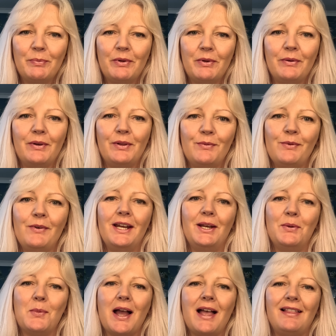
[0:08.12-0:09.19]
hope you're all
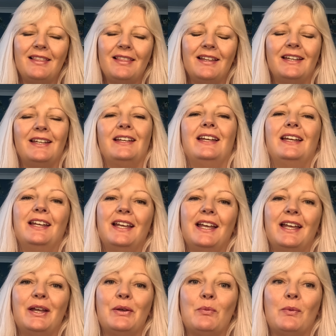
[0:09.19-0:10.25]
really well.
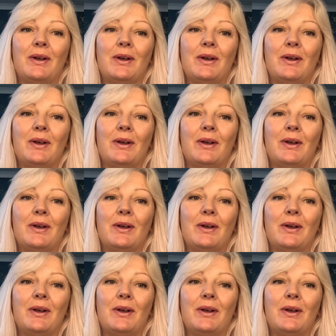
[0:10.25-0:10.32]
Um,